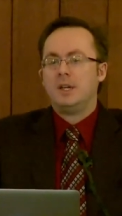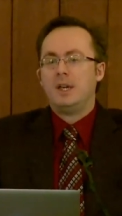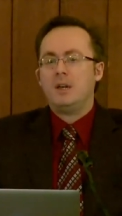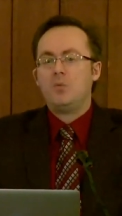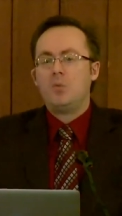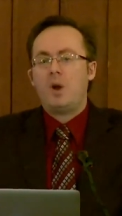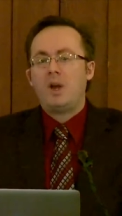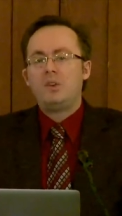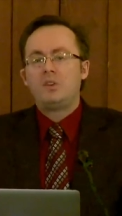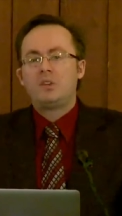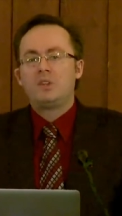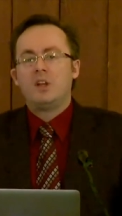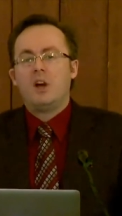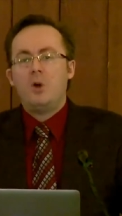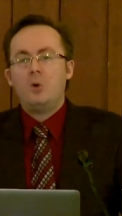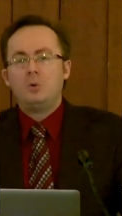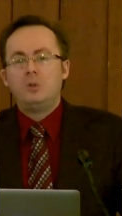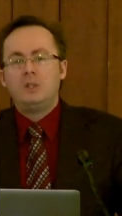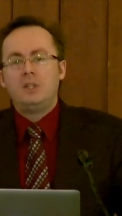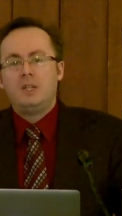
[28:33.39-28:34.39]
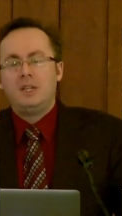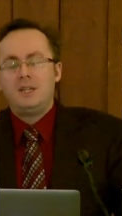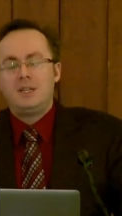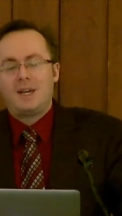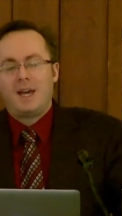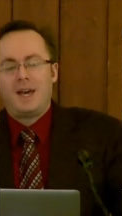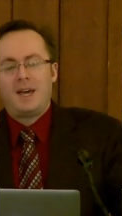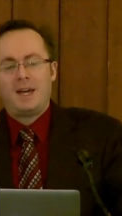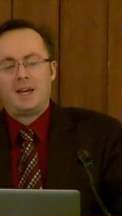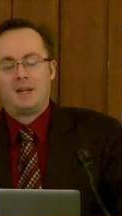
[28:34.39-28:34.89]
in ways that only he
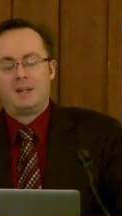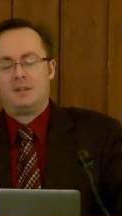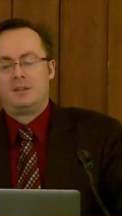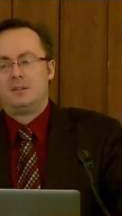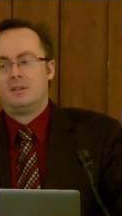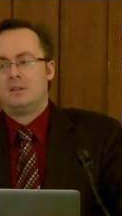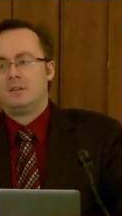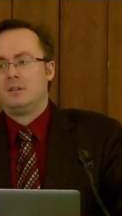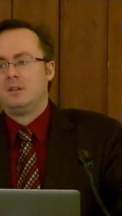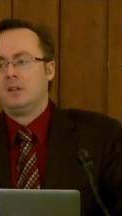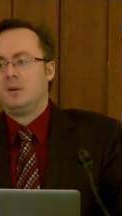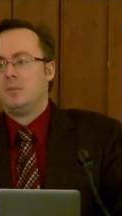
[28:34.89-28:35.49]
can,